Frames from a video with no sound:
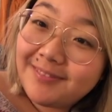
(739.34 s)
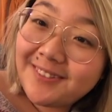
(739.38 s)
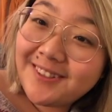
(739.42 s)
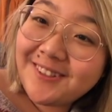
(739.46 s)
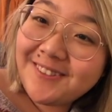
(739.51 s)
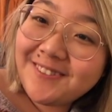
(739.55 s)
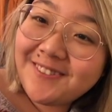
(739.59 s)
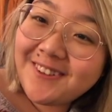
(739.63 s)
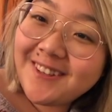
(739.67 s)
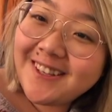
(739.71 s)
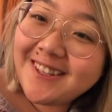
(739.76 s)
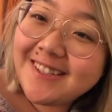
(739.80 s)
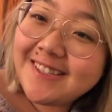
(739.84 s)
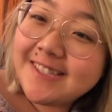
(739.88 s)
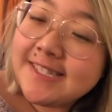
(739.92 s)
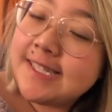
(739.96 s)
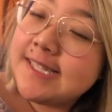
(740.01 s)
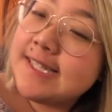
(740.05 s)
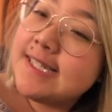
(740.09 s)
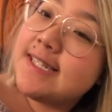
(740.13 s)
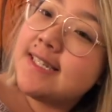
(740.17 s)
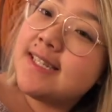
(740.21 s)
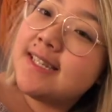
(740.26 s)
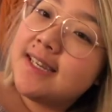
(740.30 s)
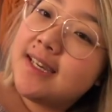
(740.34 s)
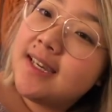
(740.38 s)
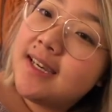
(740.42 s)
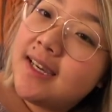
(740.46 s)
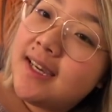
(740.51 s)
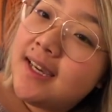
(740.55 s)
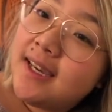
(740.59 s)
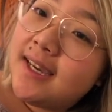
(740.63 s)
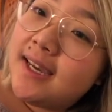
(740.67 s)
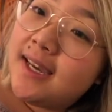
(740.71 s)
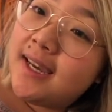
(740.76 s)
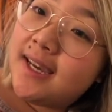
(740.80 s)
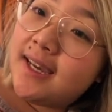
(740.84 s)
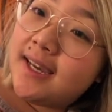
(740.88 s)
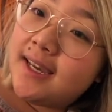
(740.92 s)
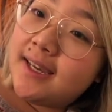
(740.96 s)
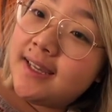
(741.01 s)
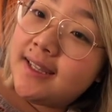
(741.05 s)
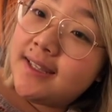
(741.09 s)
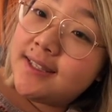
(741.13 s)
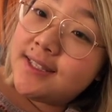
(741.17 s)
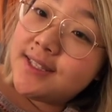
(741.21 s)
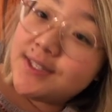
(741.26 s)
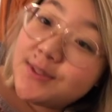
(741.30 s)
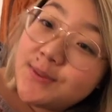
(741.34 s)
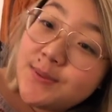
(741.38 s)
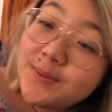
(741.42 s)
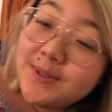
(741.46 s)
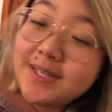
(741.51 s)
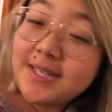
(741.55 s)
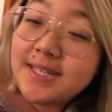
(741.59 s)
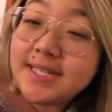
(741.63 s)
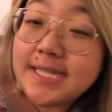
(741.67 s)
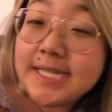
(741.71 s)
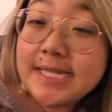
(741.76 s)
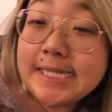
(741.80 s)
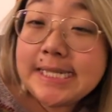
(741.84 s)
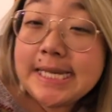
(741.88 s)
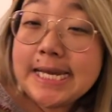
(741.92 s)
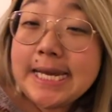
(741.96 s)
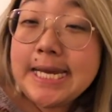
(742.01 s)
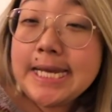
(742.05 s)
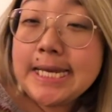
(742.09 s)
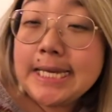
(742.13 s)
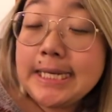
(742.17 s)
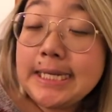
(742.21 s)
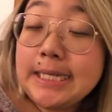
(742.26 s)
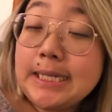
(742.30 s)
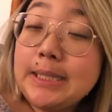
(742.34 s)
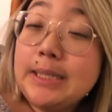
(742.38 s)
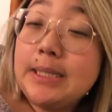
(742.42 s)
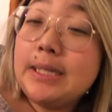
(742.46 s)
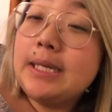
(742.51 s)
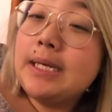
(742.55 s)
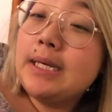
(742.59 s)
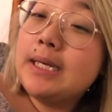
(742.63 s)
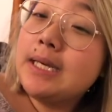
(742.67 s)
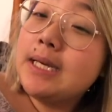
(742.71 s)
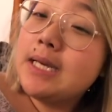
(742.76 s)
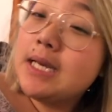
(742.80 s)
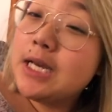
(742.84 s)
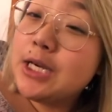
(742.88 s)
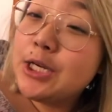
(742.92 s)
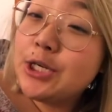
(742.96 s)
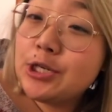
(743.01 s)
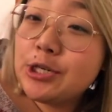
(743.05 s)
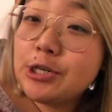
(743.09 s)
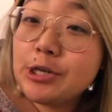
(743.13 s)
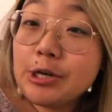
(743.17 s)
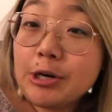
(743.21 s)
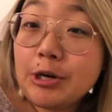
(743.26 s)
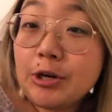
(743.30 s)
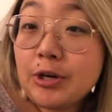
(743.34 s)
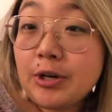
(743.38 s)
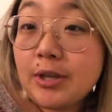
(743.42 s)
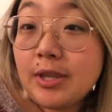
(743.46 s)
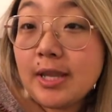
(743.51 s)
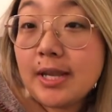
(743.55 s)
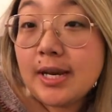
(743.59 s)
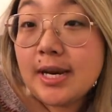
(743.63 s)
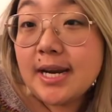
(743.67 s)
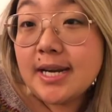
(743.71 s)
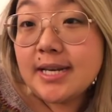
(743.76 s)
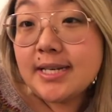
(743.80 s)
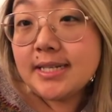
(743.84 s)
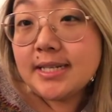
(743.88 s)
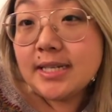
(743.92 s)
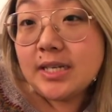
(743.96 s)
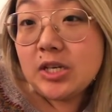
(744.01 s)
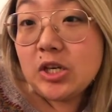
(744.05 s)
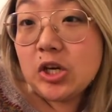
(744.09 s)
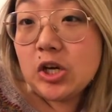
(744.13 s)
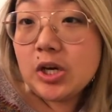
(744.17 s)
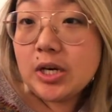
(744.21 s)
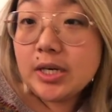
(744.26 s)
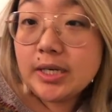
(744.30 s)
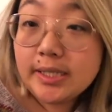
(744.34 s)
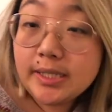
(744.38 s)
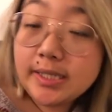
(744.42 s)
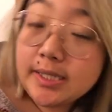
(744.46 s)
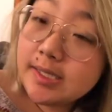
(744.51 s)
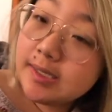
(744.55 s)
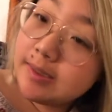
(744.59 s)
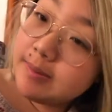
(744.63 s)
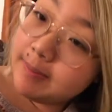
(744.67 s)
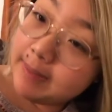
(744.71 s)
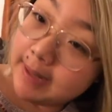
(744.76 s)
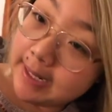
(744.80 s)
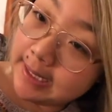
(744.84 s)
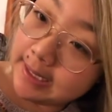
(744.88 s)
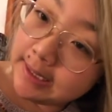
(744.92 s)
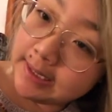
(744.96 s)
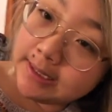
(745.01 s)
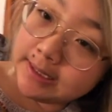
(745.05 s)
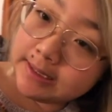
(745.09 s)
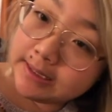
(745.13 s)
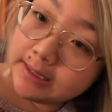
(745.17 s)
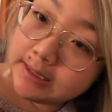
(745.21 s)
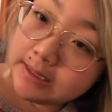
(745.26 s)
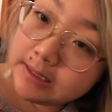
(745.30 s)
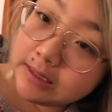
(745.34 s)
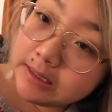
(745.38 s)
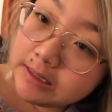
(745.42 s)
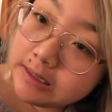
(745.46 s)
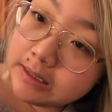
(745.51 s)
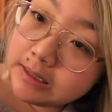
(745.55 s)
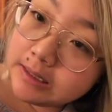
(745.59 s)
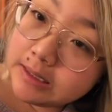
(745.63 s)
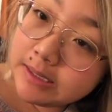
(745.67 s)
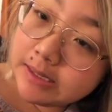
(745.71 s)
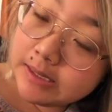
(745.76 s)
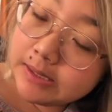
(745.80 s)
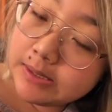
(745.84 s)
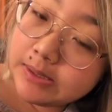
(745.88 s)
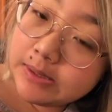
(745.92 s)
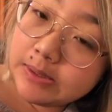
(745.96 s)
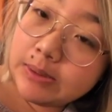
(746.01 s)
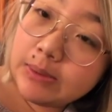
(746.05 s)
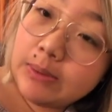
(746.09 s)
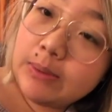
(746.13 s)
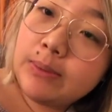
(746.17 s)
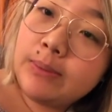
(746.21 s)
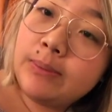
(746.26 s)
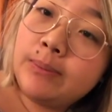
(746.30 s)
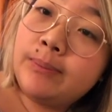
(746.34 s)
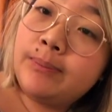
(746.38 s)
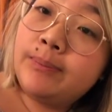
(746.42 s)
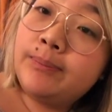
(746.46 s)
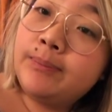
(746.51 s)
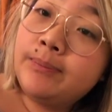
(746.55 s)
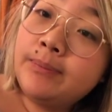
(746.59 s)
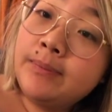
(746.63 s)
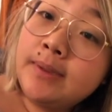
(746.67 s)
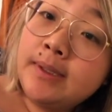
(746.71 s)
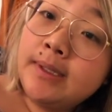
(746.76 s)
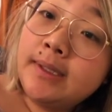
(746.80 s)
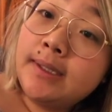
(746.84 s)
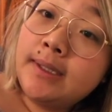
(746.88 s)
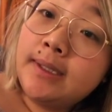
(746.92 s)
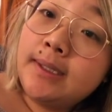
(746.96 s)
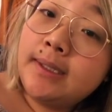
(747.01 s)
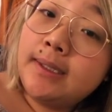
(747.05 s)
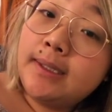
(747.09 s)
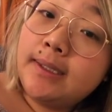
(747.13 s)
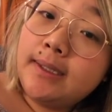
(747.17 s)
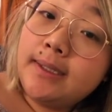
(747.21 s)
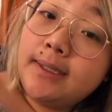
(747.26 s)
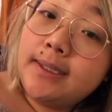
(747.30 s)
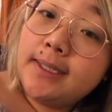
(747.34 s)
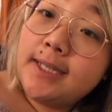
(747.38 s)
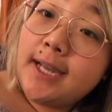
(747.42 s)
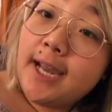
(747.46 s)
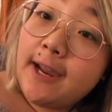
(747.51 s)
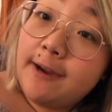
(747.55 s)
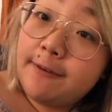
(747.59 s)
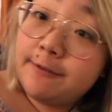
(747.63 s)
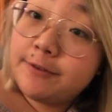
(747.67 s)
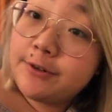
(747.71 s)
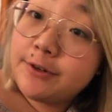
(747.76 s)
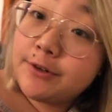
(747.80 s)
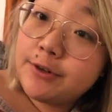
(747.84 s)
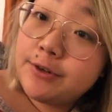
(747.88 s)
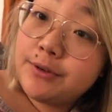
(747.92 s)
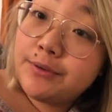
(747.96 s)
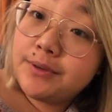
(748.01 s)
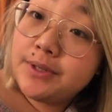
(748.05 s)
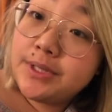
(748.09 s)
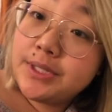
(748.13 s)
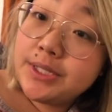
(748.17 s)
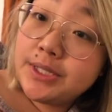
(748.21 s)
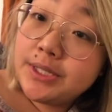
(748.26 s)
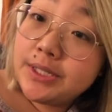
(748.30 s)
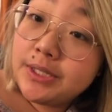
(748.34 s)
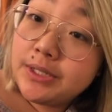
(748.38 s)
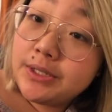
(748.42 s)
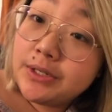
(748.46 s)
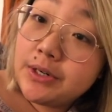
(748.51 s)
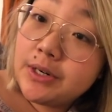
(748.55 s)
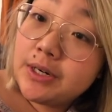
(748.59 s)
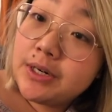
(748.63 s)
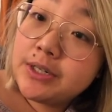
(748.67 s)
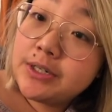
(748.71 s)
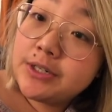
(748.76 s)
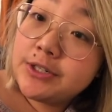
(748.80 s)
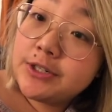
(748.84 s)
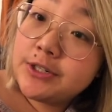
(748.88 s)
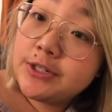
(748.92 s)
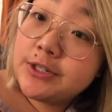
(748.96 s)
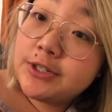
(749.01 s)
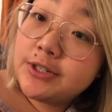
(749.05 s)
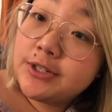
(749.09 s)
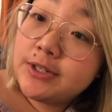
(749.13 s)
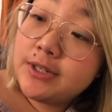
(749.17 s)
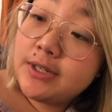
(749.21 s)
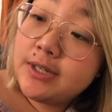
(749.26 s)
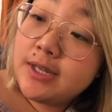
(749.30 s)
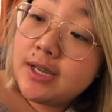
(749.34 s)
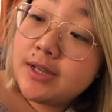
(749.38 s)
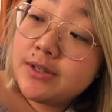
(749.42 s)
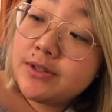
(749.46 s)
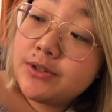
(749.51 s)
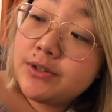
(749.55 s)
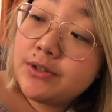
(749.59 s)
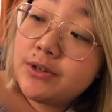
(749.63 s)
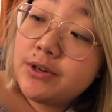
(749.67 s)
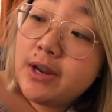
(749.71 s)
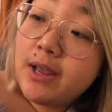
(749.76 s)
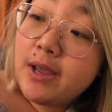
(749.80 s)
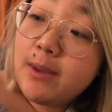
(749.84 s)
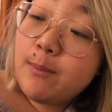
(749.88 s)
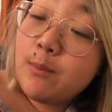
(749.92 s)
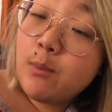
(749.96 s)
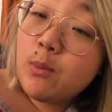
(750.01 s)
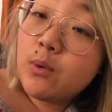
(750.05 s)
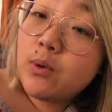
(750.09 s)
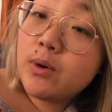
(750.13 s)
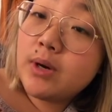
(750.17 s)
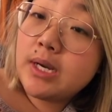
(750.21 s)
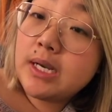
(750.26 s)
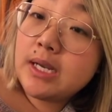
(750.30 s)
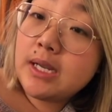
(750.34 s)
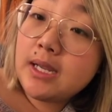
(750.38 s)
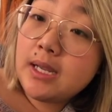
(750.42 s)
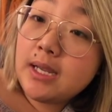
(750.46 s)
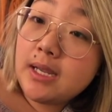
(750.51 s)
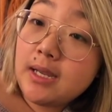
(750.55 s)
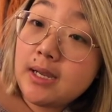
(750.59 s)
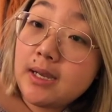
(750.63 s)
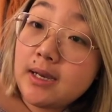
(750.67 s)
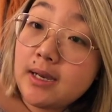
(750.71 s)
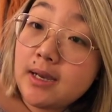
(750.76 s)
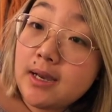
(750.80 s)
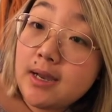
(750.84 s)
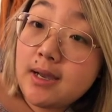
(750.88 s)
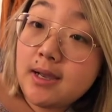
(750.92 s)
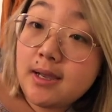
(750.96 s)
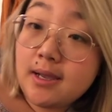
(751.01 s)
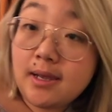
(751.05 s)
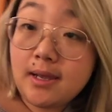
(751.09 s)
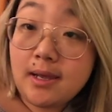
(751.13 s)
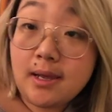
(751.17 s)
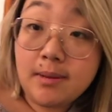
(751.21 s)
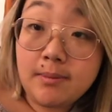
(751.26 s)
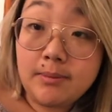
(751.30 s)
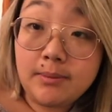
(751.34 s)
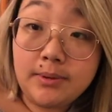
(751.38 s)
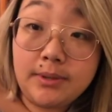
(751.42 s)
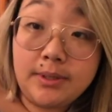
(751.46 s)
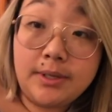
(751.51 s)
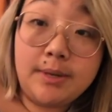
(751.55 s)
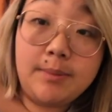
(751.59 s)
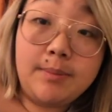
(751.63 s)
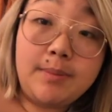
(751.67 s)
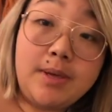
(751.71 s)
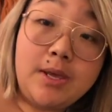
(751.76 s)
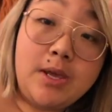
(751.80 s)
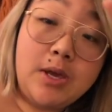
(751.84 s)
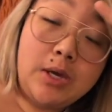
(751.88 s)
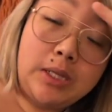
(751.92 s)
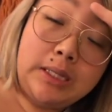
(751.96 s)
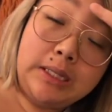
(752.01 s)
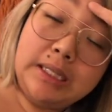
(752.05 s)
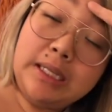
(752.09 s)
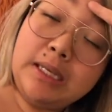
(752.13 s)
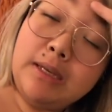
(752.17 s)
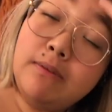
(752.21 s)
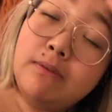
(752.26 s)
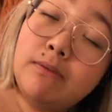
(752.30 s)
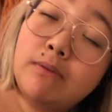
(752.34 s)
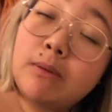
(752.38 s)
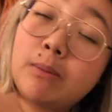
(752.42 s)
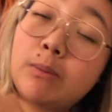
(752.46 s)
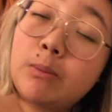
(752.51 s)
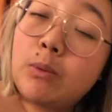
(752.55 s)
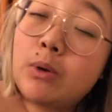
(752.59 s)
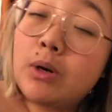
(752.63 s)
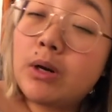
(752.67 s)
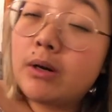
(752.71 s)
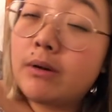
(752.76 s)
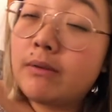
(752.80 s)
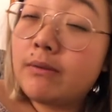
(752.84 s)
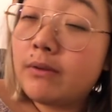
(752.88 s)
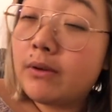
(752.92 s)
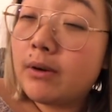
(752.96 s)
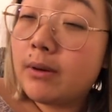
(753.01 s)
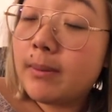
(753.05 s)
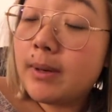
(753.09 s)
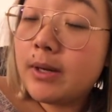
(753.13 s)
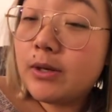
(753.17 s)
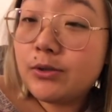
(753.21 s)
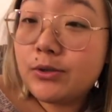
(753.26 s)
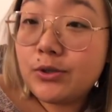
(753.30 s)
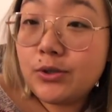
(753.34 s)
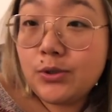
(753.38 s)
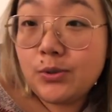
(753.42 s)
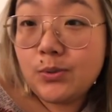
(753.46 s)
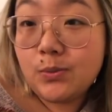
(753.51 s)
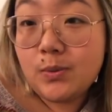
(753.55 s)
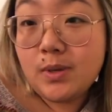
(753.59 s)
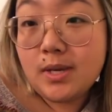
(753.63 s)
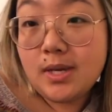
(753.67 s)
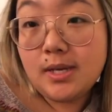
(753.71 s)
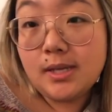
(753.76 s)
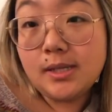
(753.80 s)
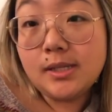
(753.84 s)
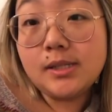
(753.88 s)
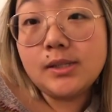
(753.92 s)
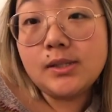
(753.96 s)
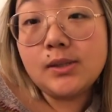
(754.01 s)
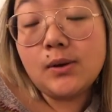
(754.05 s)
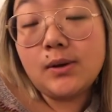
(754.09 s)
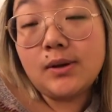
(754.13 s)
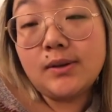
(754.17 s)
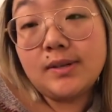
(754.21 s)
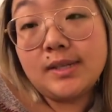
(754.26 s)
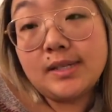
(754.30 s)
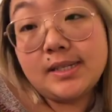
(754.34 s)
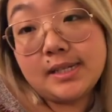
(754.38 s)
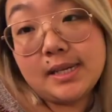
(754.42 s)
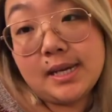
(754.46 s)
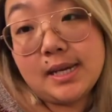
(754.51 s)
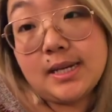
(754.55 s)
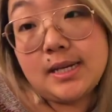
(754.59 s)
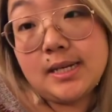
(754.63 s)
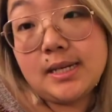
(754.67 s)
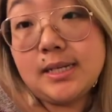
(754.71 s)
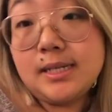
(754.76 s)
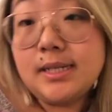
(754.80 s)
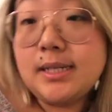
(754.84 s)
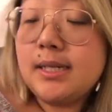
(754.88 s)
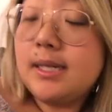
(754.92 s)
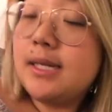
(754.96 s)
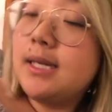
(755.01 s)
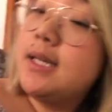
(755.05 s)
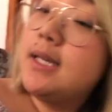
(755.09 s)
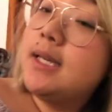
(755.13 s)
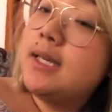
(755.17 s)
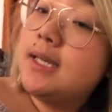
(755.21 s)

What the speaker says: Hi friends. This week has taken a turn that I did not expect. So after going to the doctor yesterday morning, I am gonna be on leave from work for about 2 weeks. So I decided,